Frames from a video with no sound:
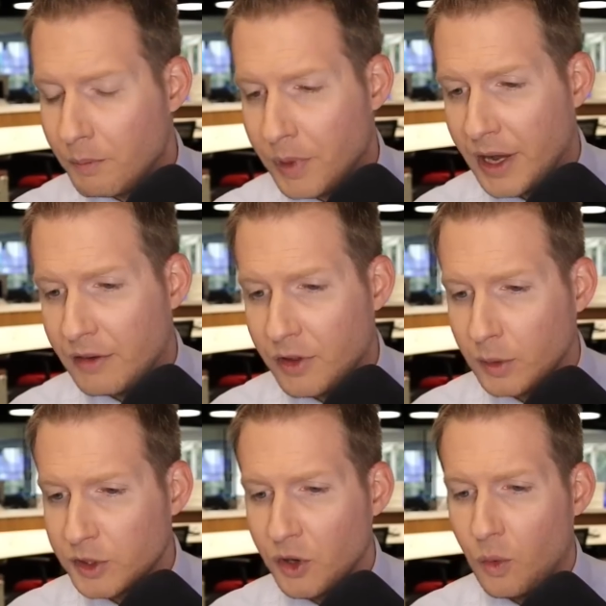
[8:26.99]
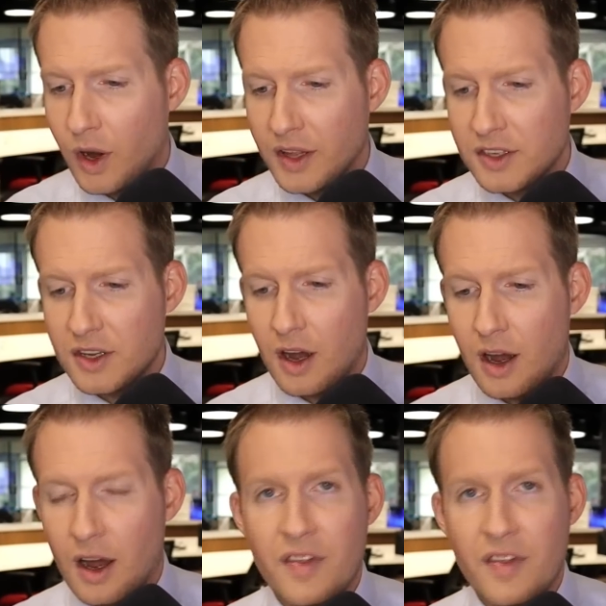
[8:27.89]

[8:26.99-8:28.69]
but those are the ones uh,